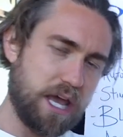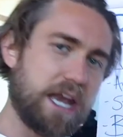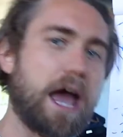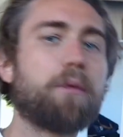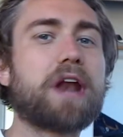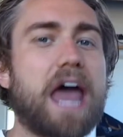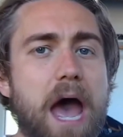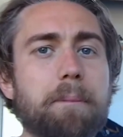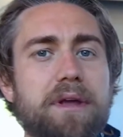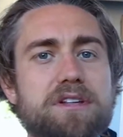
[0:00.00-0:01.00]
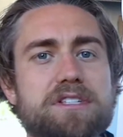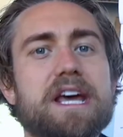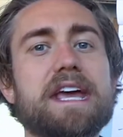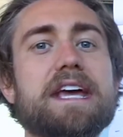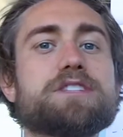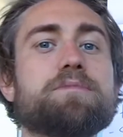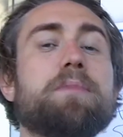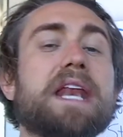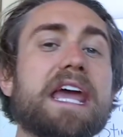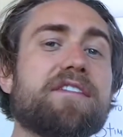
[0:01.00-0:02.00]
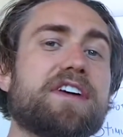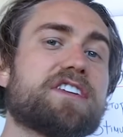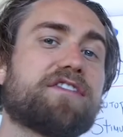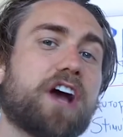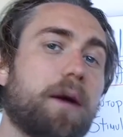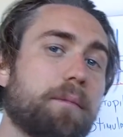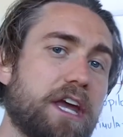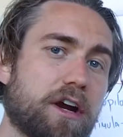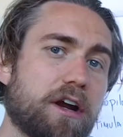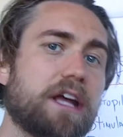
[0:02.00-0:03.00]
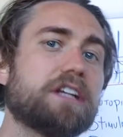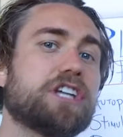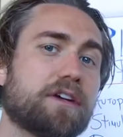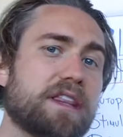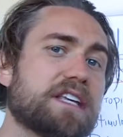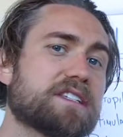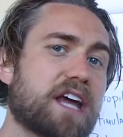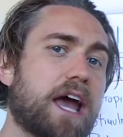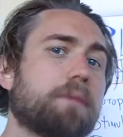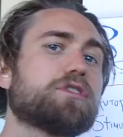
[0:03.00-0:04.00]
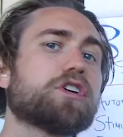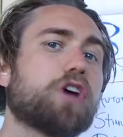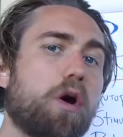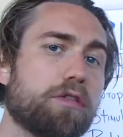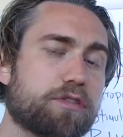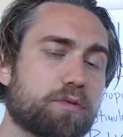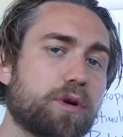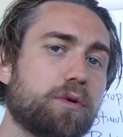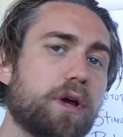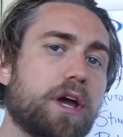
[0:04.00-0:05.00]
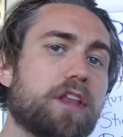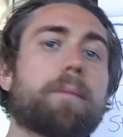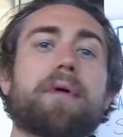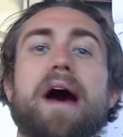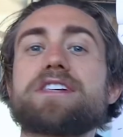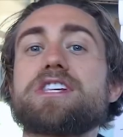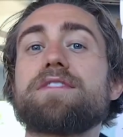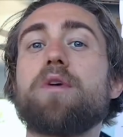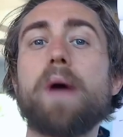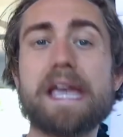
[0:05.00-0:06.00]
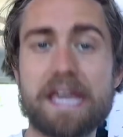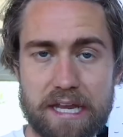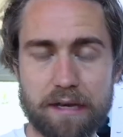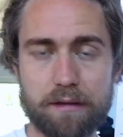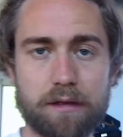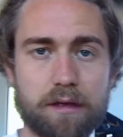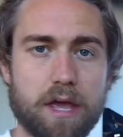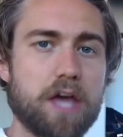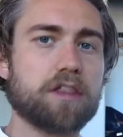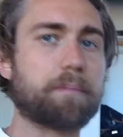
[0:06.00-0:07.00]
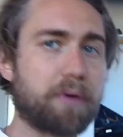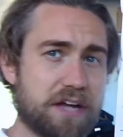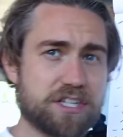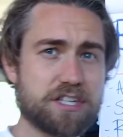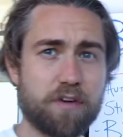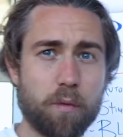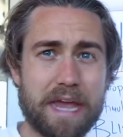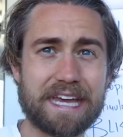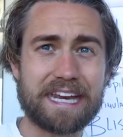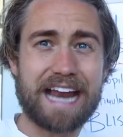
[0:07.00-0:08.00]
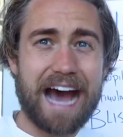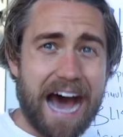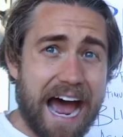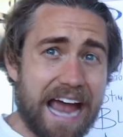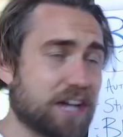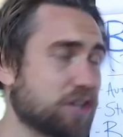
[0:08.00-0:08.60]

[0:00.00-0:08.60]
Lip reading: Now, what happens is many of us have come here during this time to go through the process of awakening. The process of awakening, I